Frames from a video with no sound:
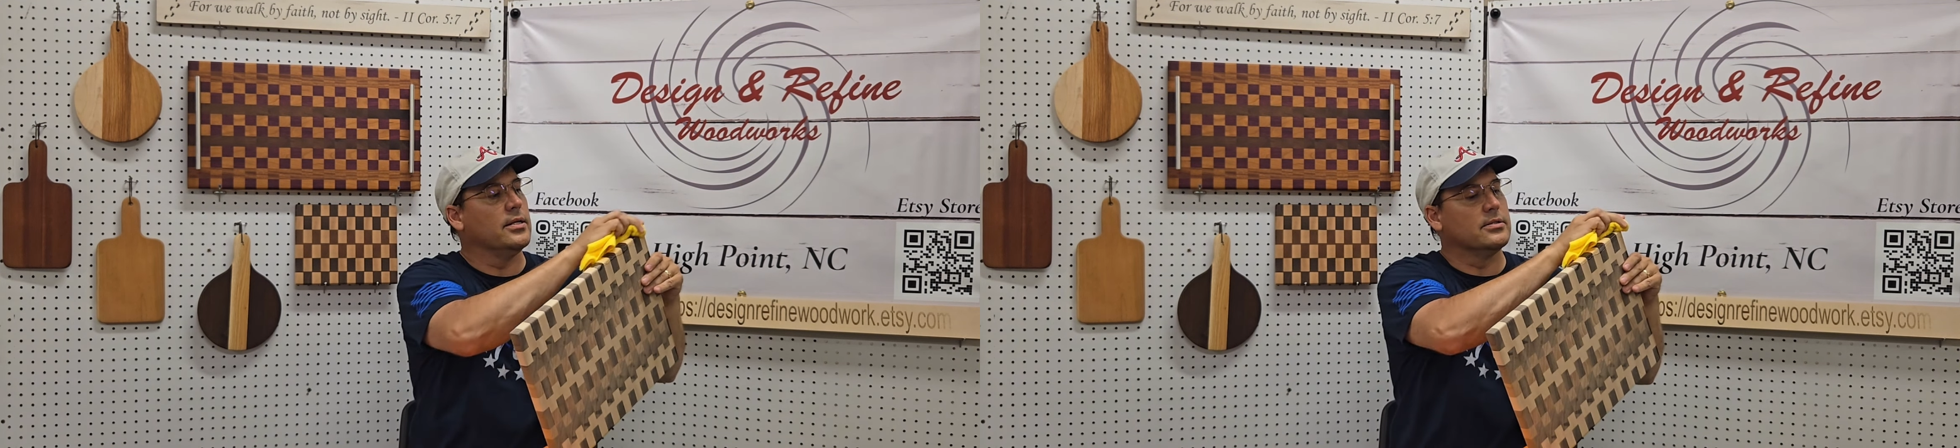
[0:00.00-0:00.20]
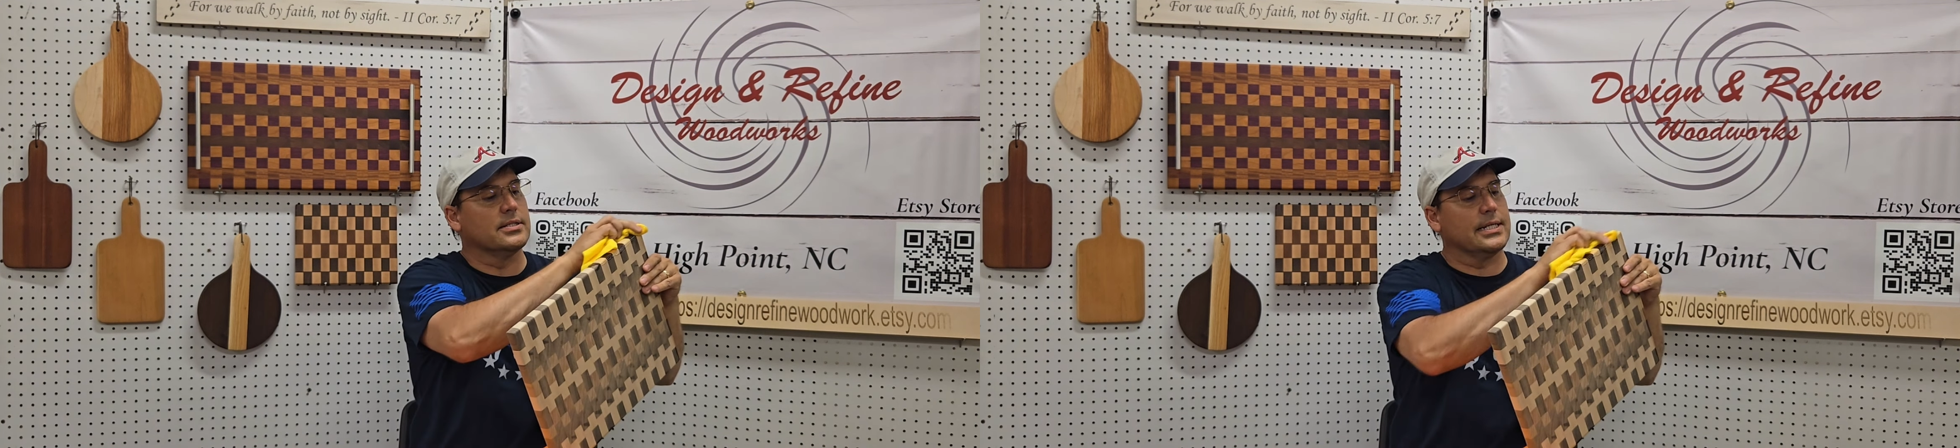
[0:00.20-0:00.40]

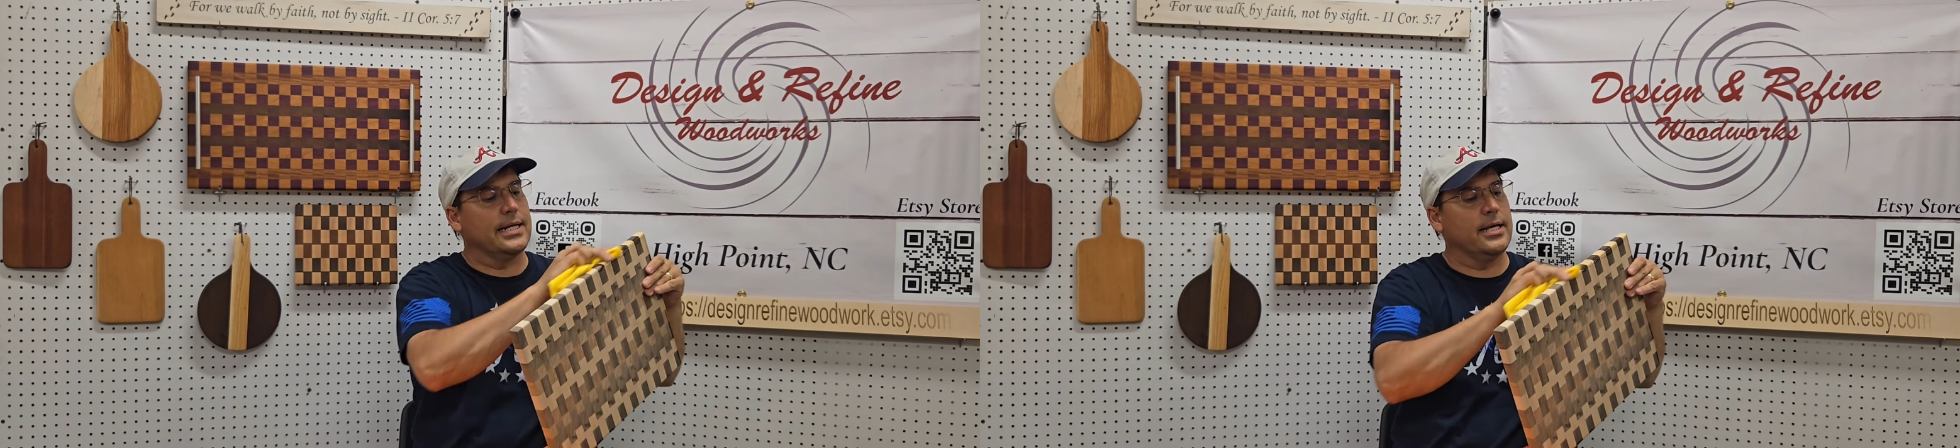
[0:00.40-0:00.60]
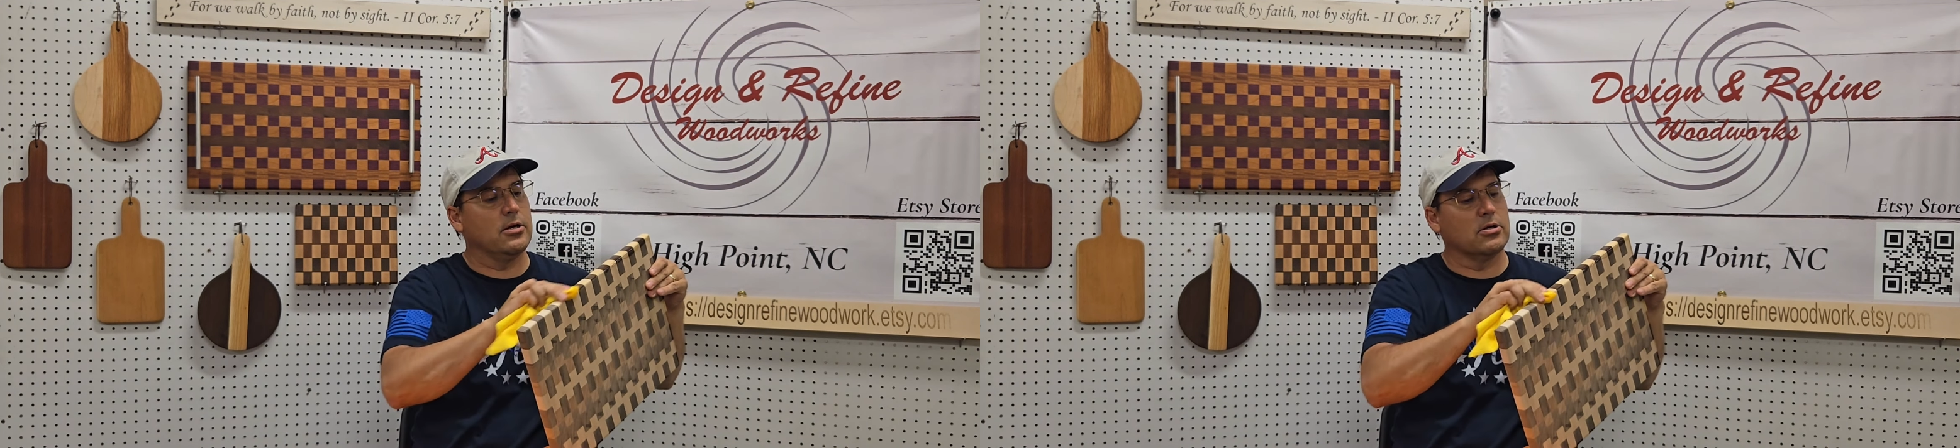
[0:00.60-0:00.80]
is just
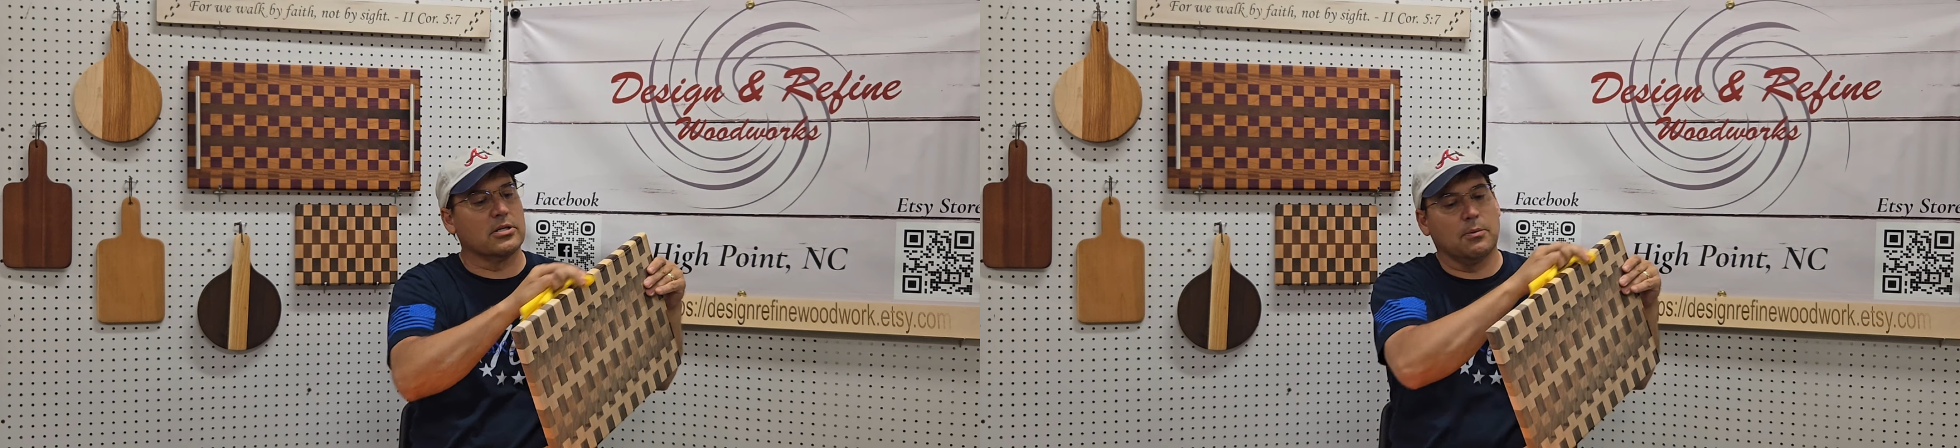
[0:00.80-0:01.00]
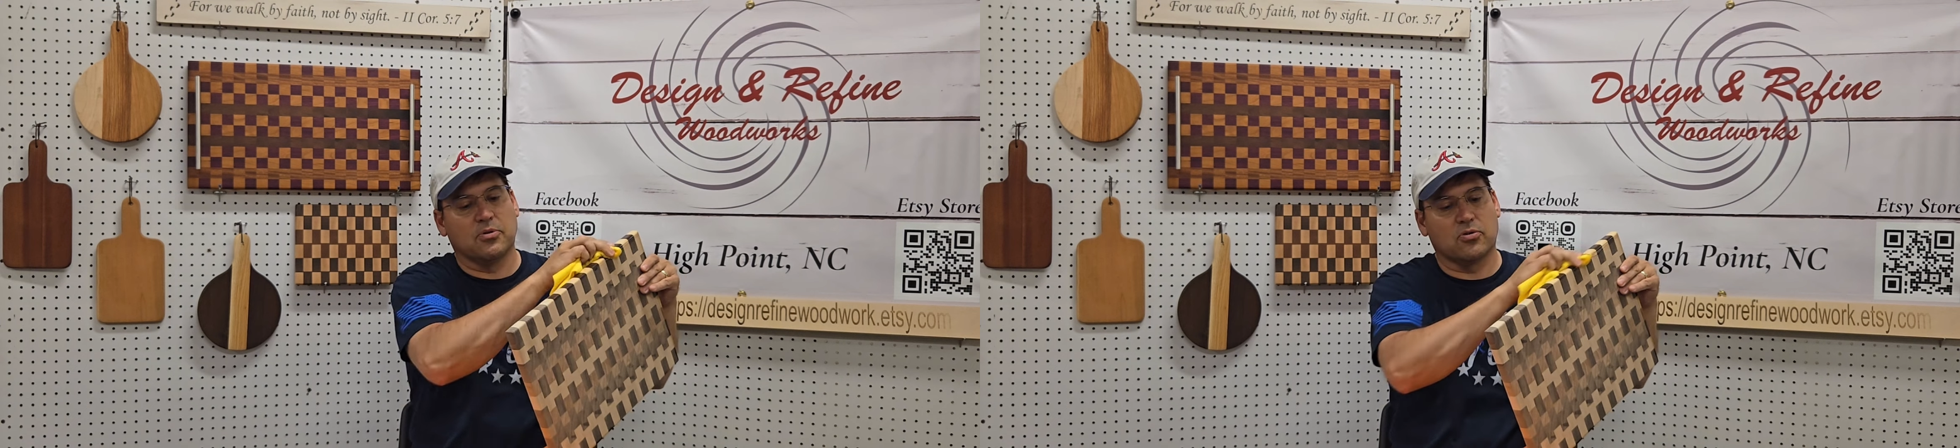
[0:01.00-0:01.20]

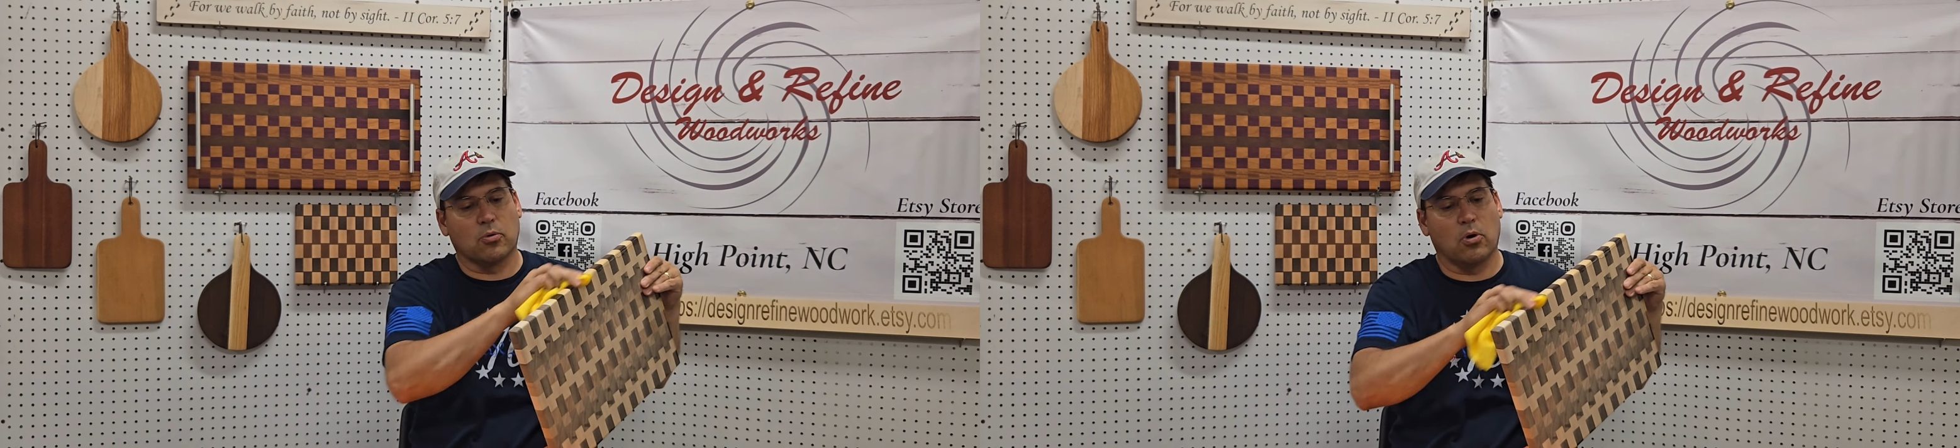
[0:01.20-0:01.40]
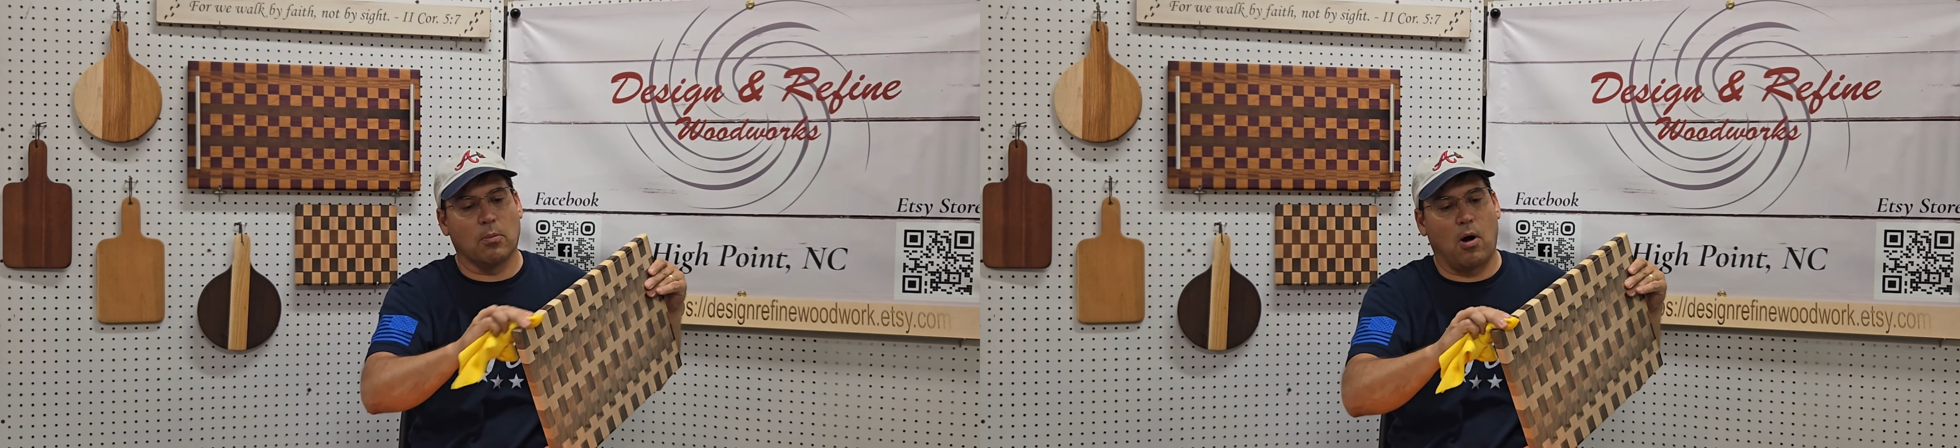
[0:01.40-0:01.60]
eager to
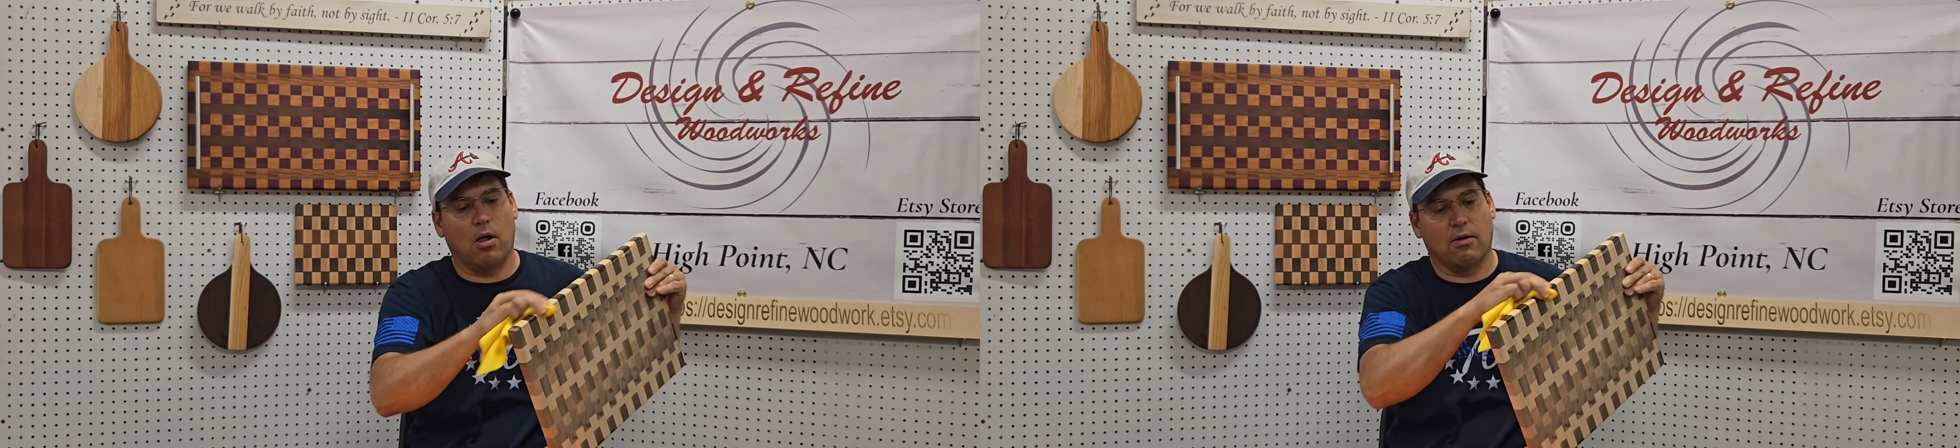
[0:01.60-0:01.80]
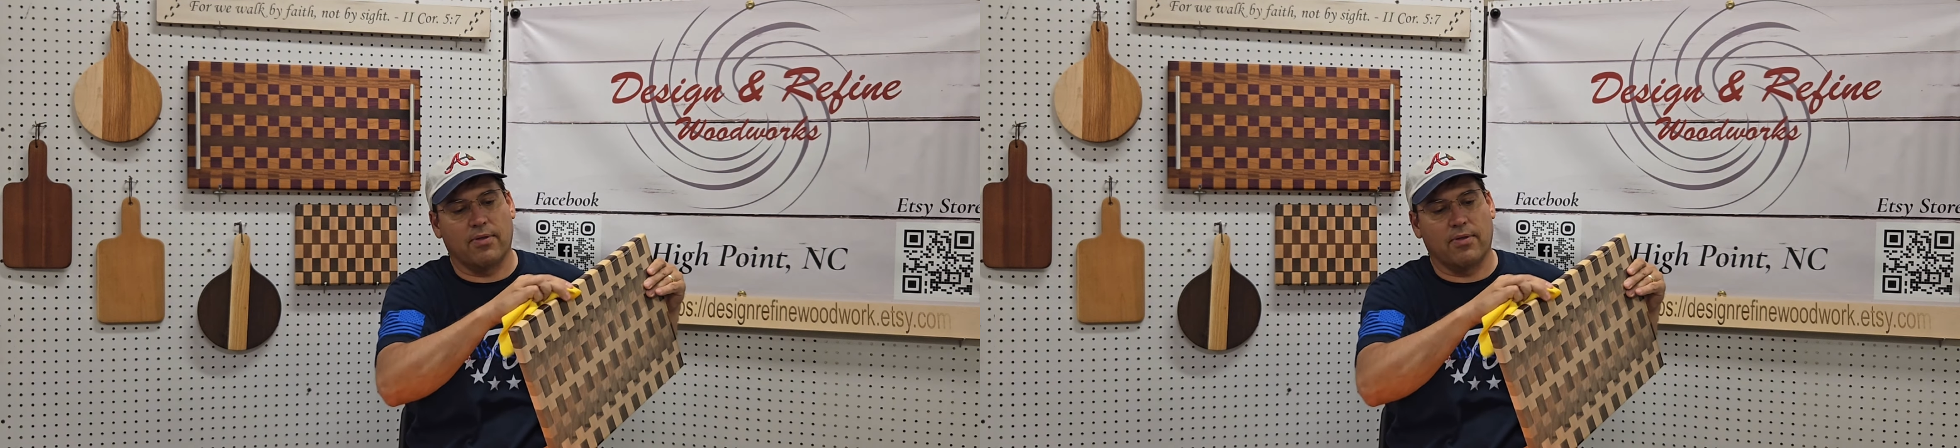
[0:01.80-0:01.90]
absorb all